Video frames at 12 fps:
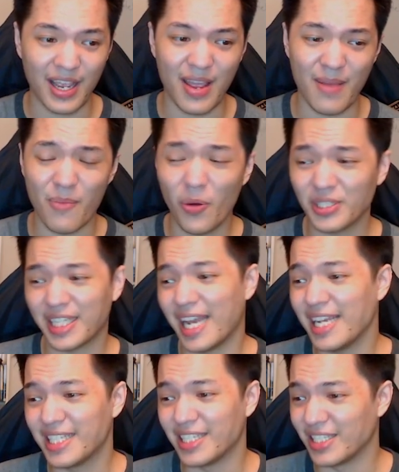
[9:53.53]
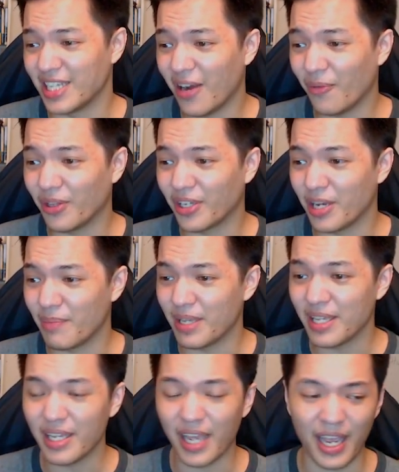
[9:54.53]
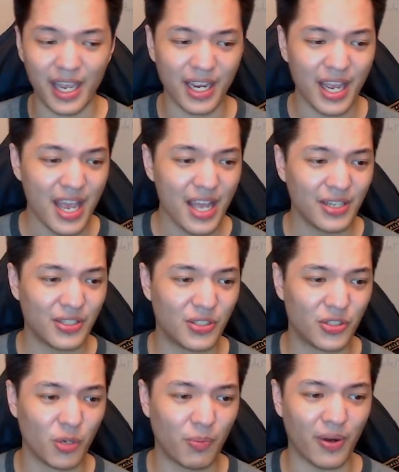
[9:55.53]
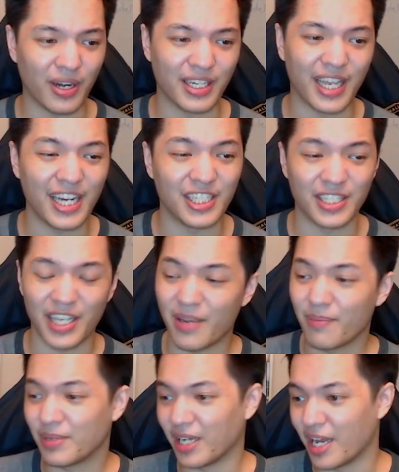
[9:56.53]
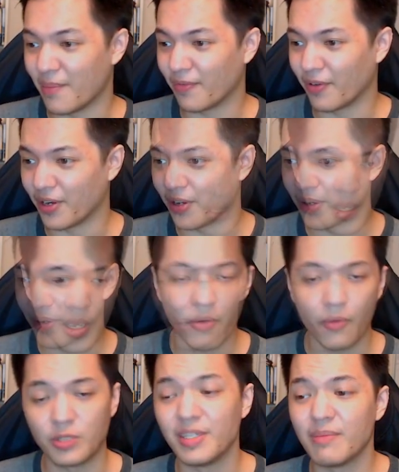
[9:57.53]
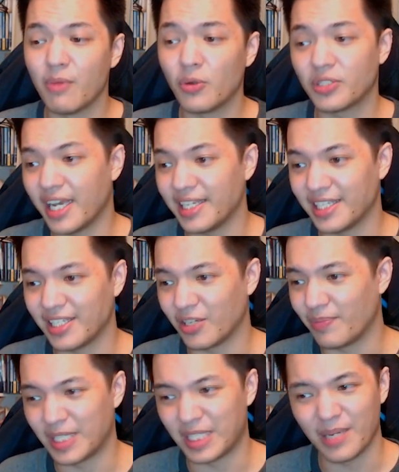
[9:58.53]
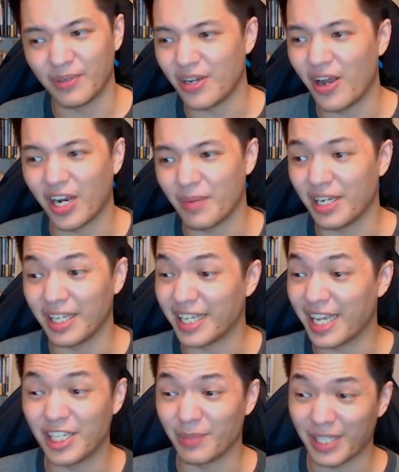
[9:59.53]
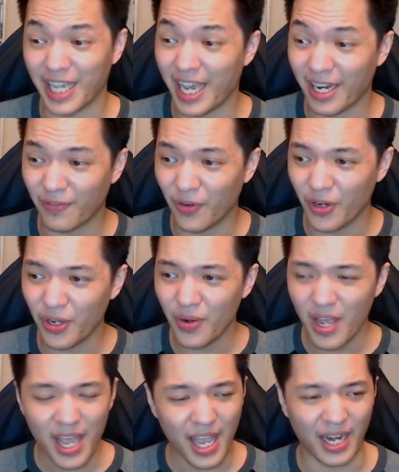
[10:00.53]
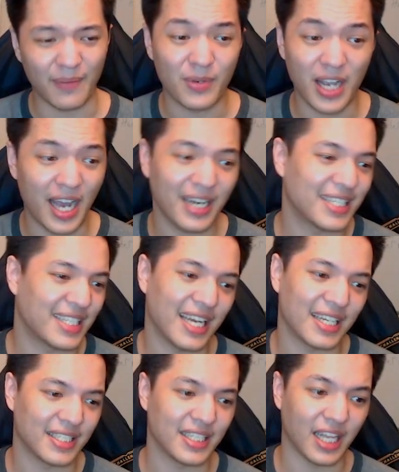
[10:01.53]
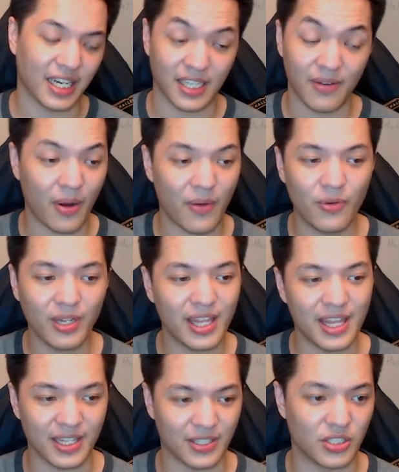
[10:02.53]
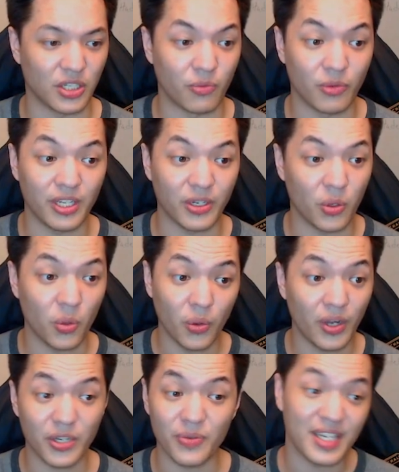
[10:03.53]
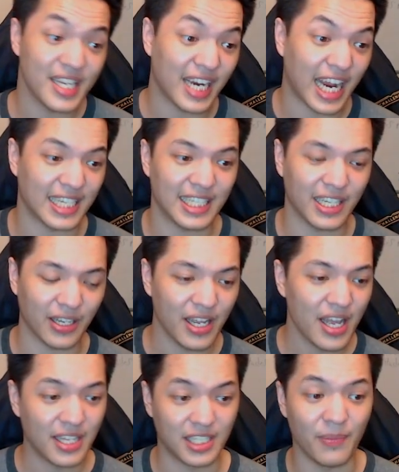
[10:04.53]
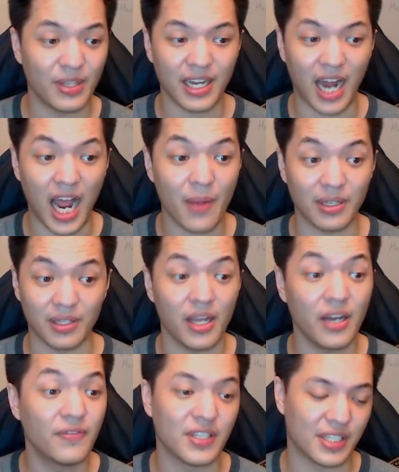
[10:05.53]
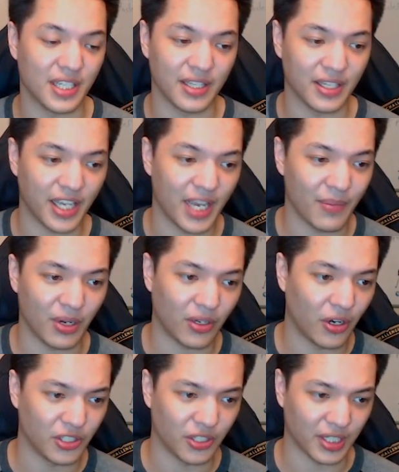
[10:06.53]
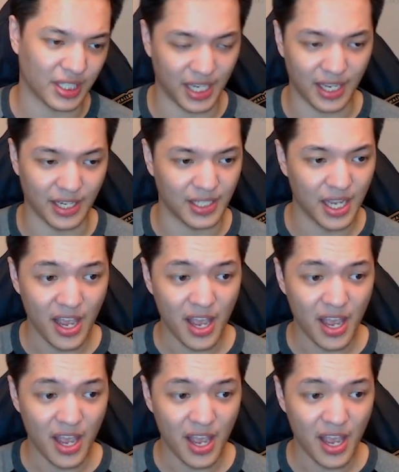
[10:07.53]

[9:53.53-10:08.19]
most cases it's not really going to be a super engaging game type for you, which means in most cases you're simply not going to be an engaging mechanic for you, and I'm kind of sad to see that, because I really think this really cool and unique idea, something that I would love to see in the game in a larger extent.